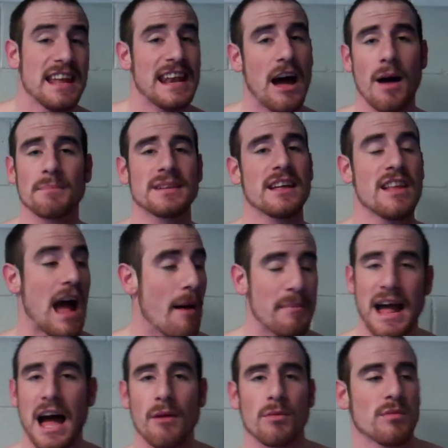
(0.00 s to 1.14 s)
Now, I'm telling you, I mean,
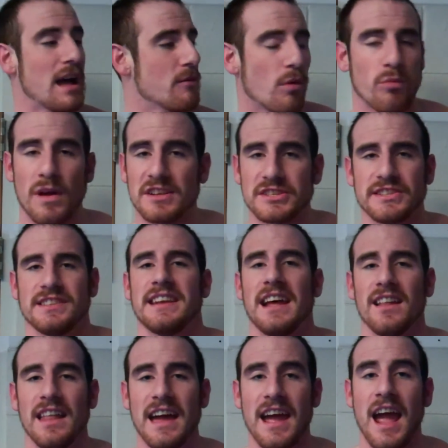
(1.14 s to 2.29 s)
I will wrestle in
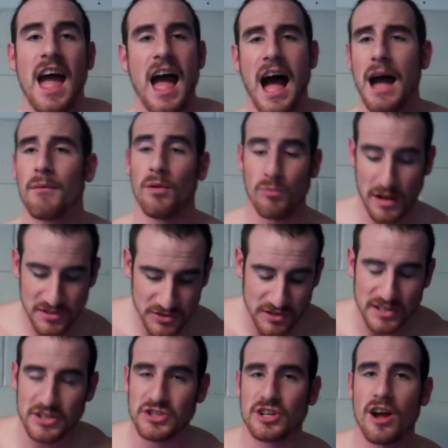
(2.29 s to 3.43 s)
LA, I will wrestle
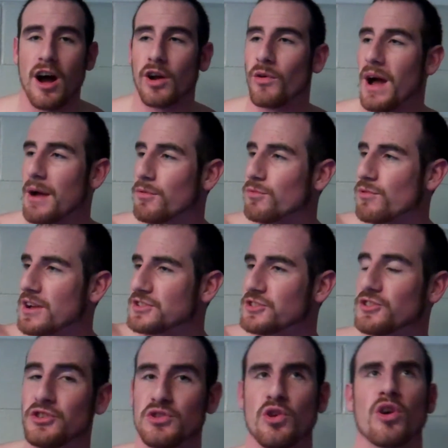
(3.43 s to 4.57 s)
in Chicago, I will wrestle
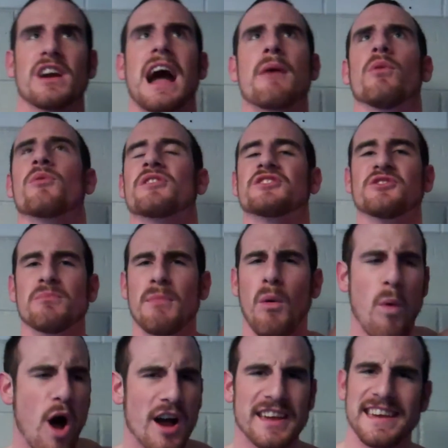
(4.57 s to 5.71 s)
in New York, I will wrestle in
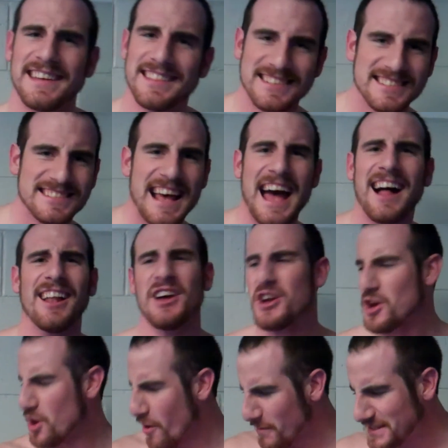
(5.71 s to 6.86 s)
Milwaukee, LaSalle,
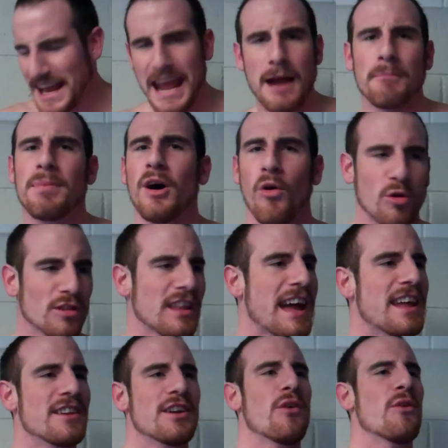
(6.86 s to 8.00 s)
Tampa,
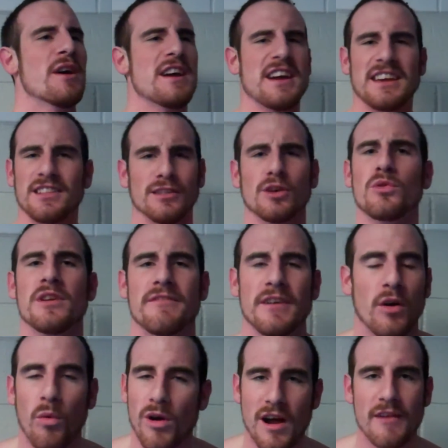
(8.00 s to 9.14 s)
Orlando,
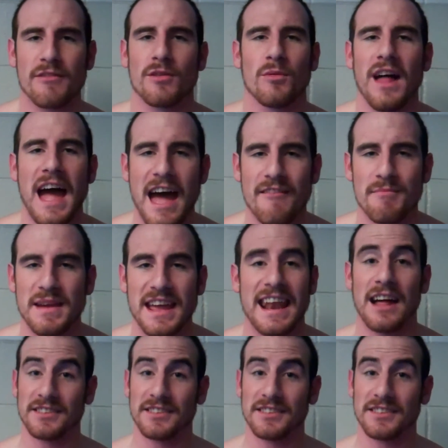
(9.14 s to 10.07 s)
Louisville, wherever will have me, and